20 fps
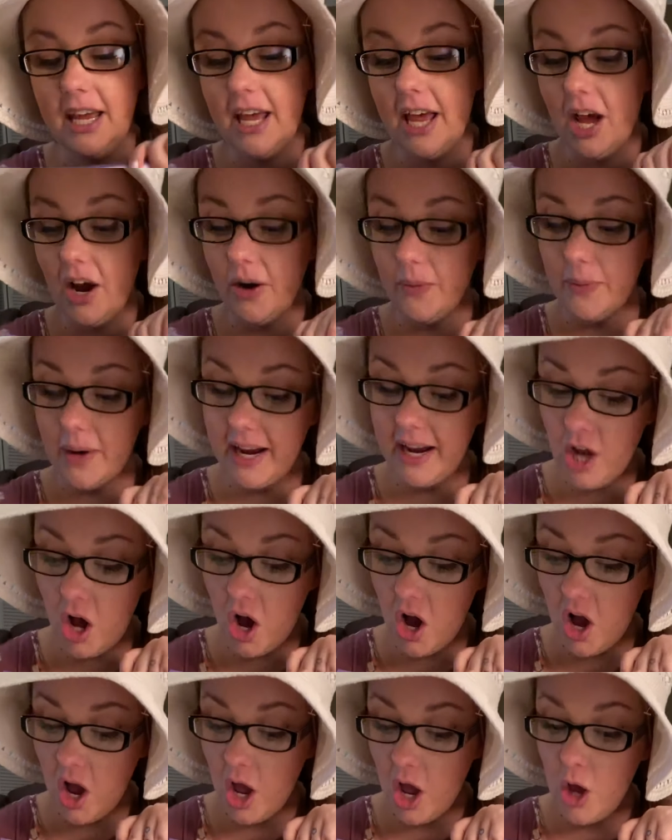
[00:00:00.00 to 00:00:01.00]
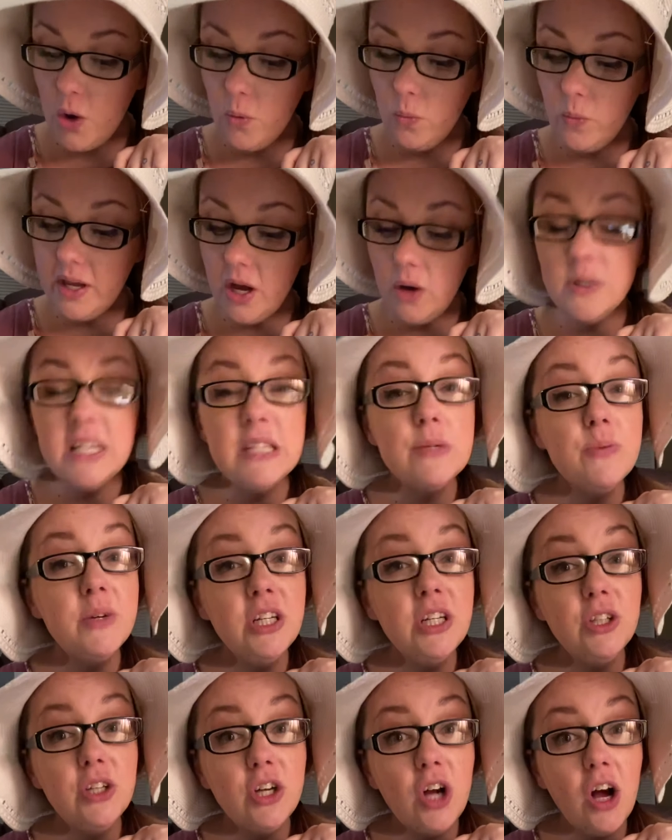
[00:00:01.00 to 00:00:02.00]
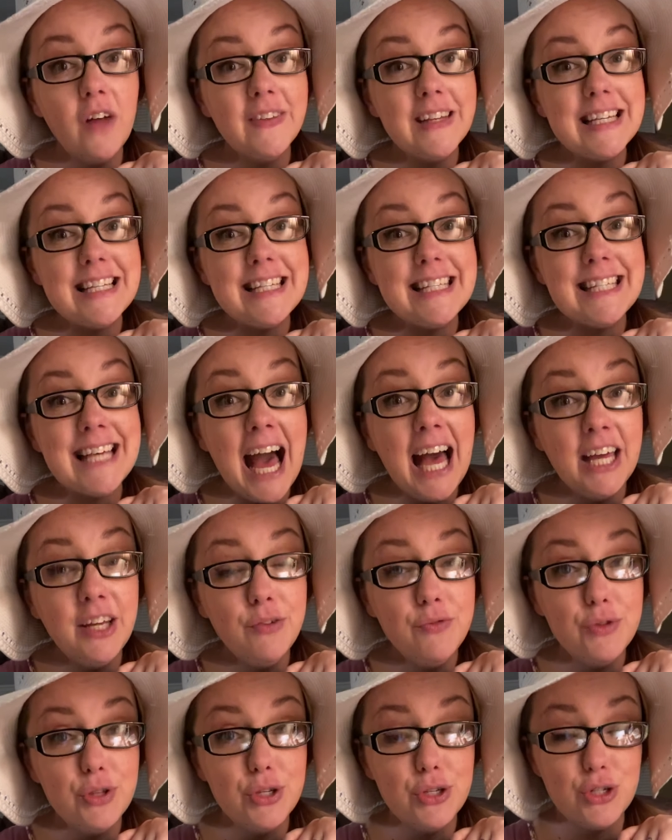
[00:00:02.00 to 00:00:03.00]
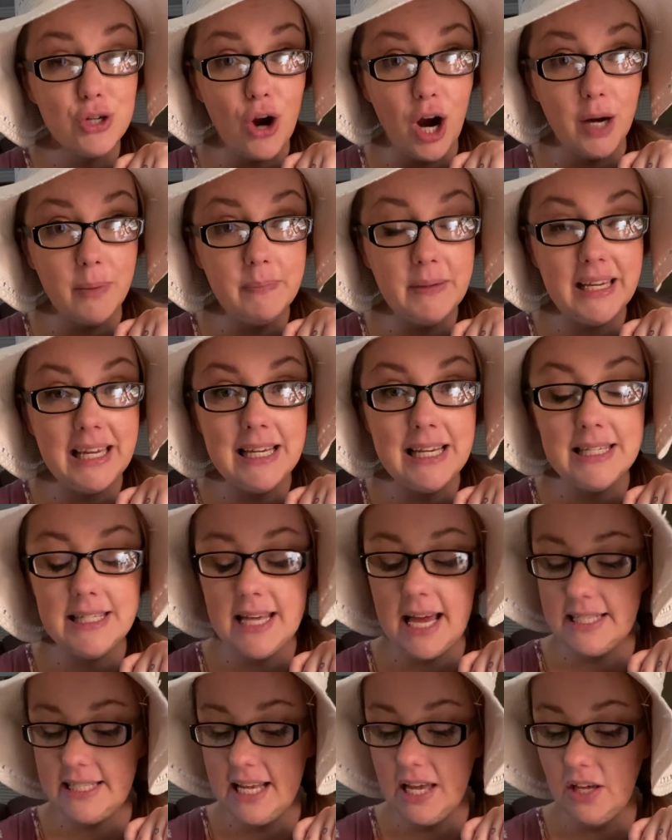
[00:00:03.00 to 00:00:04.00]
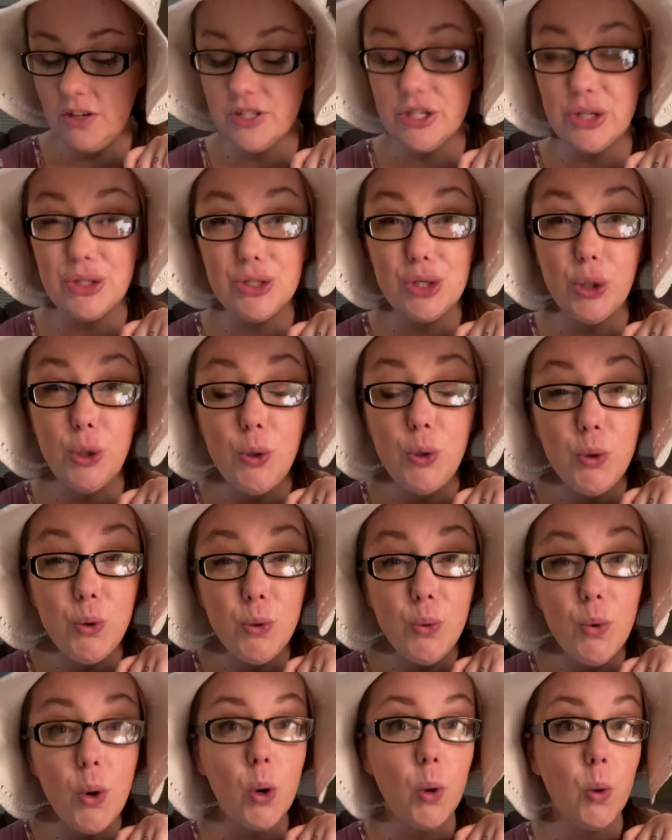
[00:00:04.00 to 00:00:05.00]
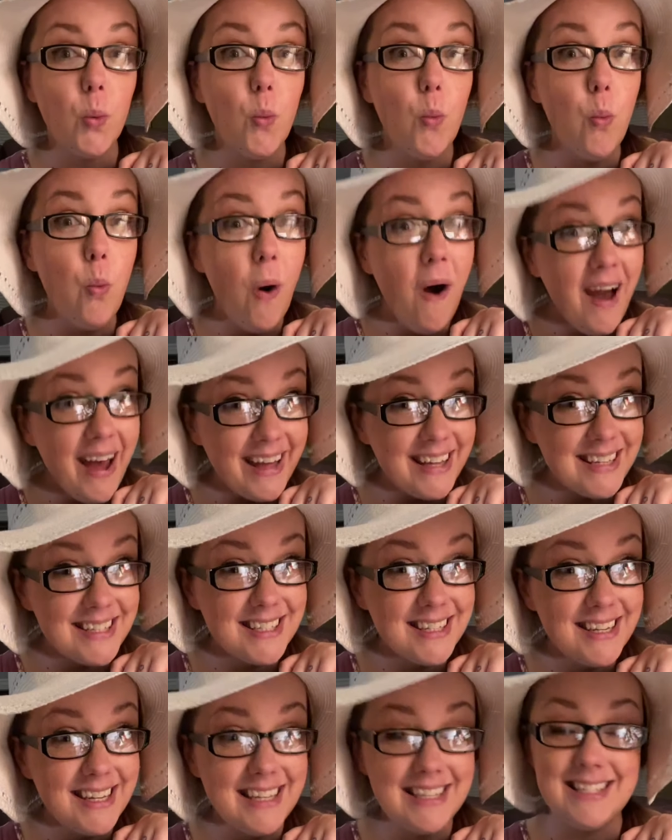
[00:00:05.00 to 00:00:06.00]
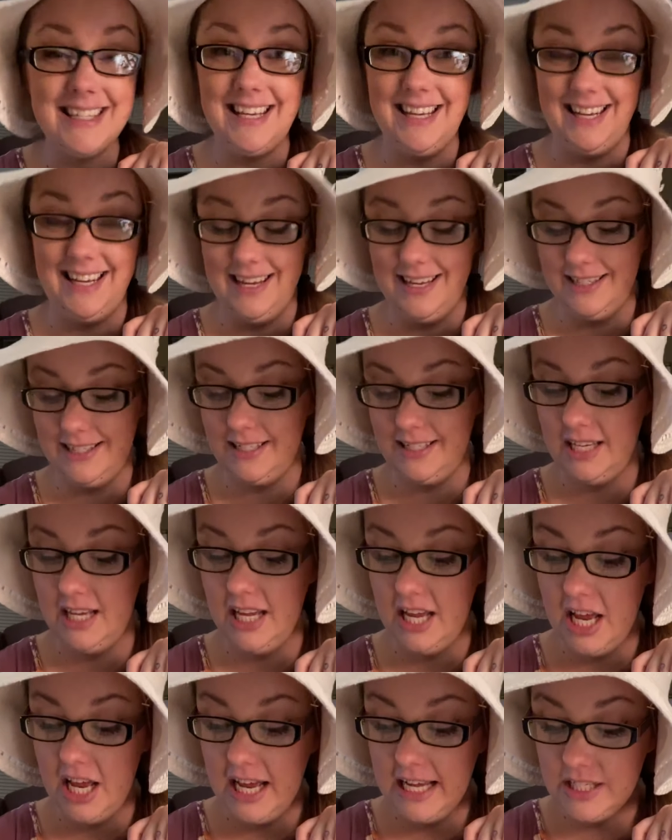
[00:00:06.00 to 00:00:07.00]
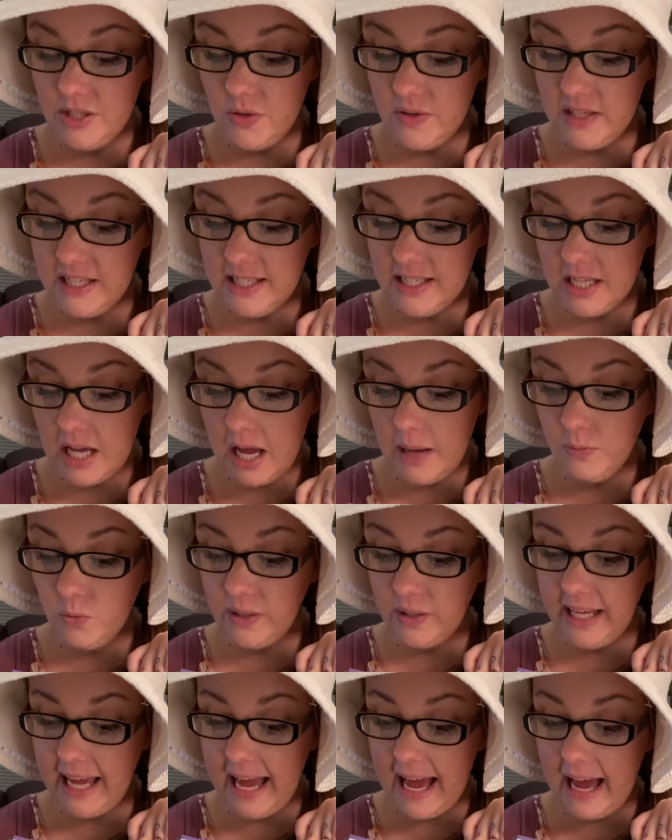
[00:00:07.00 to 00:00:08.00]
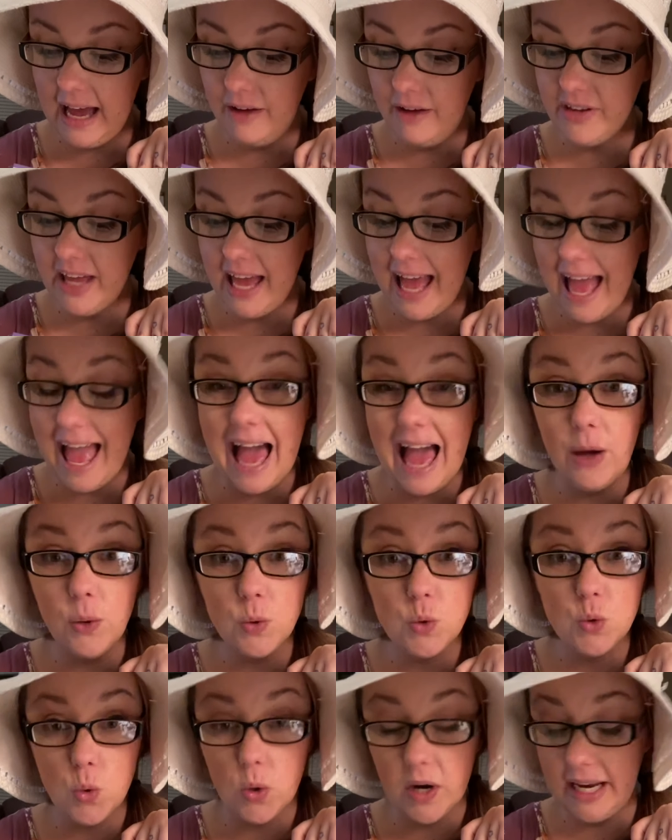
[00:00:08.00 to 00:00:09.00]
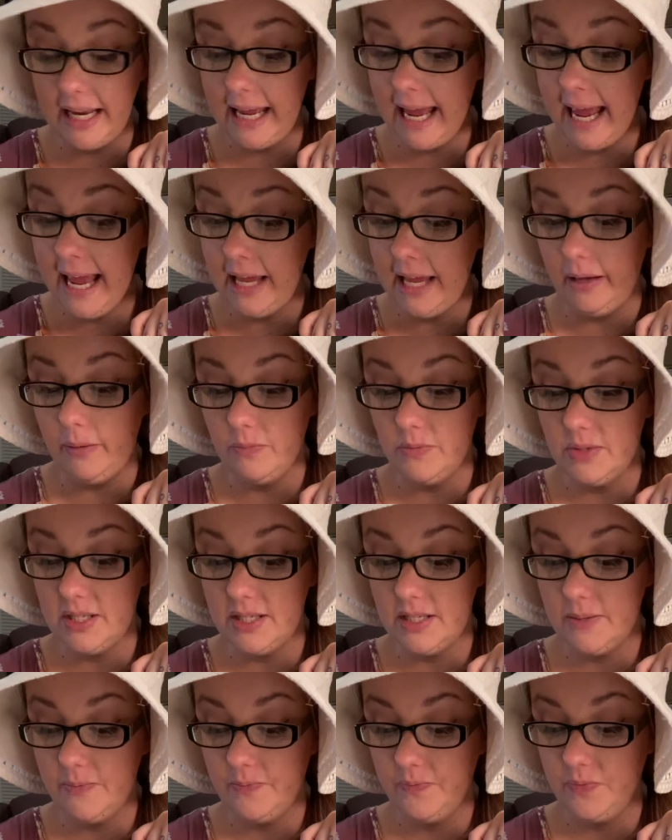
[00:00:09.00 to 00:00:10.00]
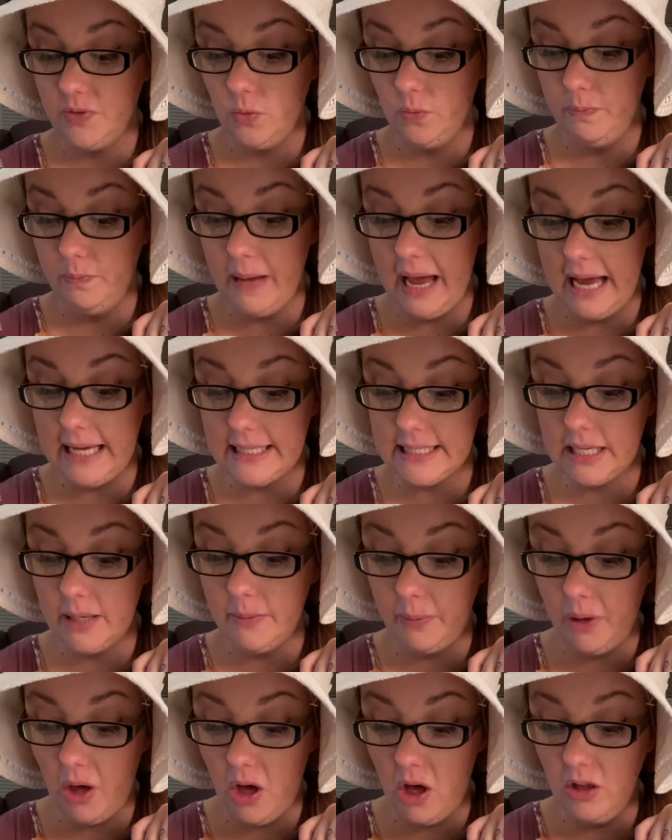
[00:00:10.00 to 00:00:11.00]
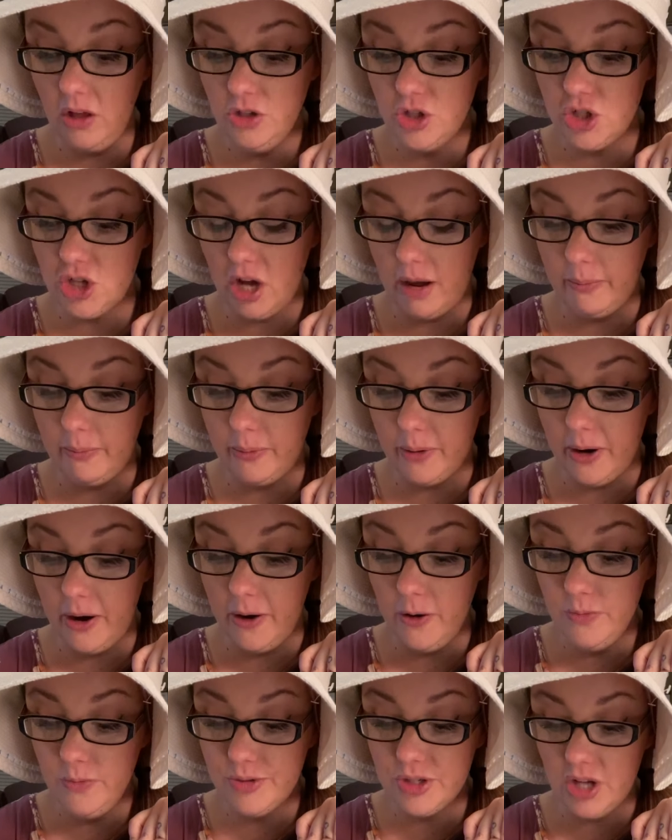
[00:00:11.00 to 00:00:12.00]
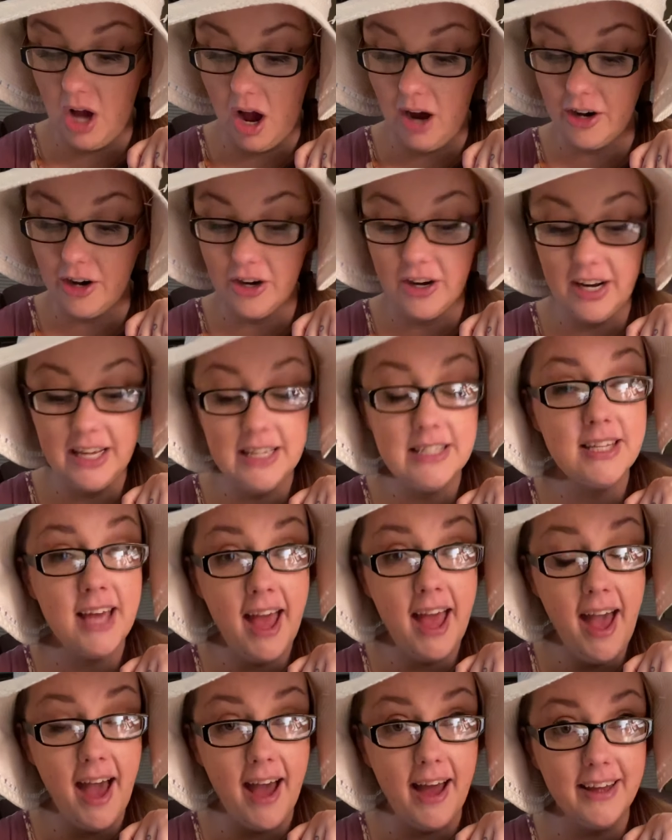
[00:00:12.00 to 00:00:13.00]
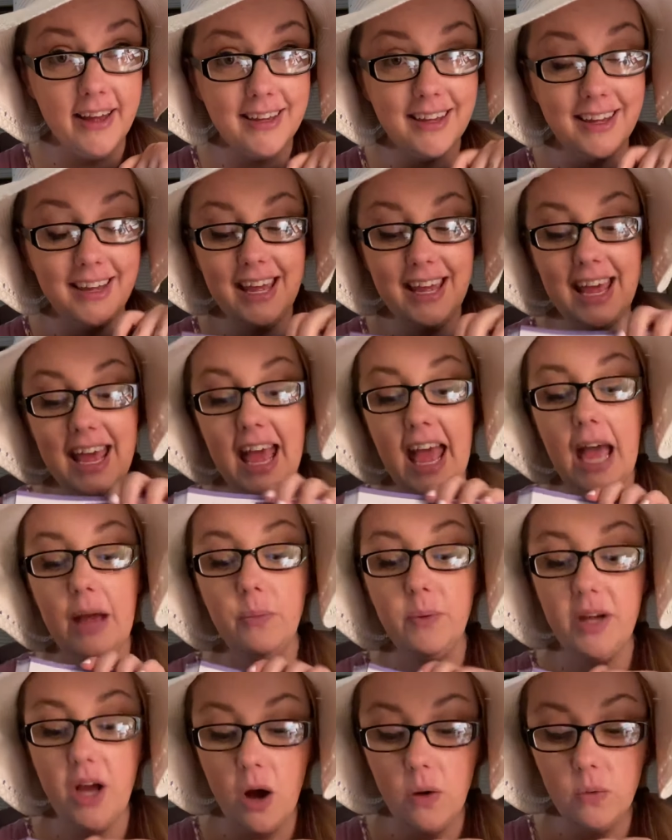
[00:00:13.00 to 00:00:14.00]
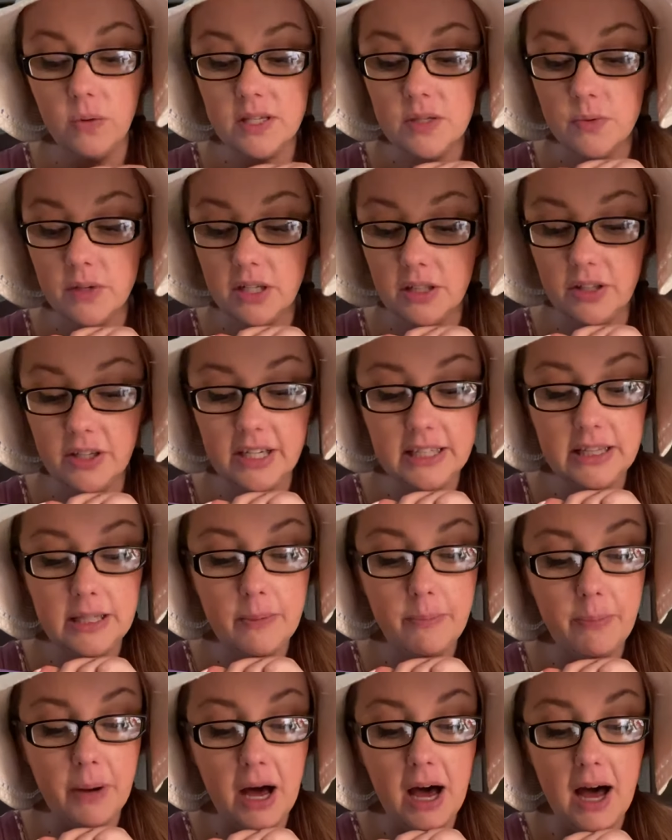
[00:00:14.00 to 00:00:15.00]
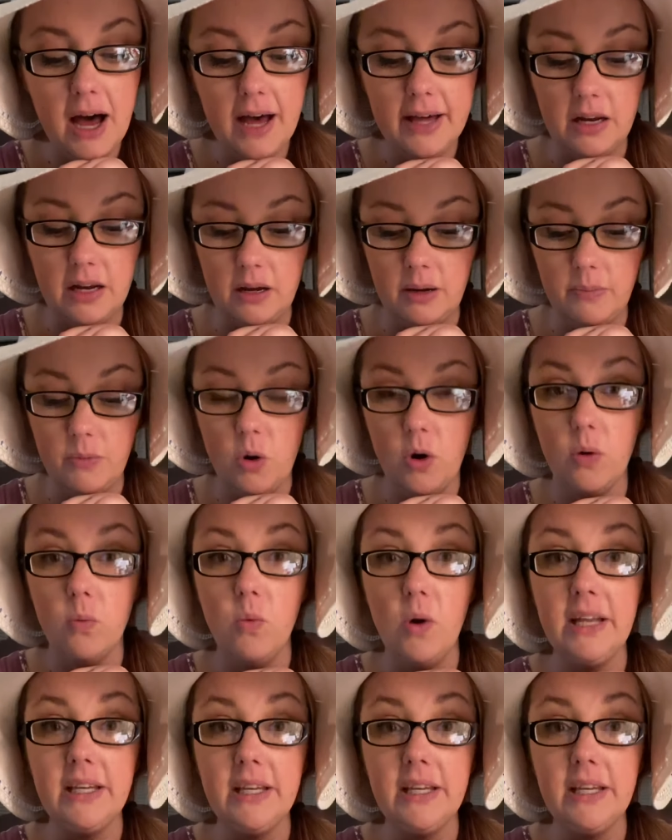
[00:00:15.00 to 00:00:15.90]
All right? We always want to look on the side of the chart because that tells us who or what is in it. So this time we have outdoor games: basketball, jump rope, soccer, and tag. And we always want to look at the bottom or what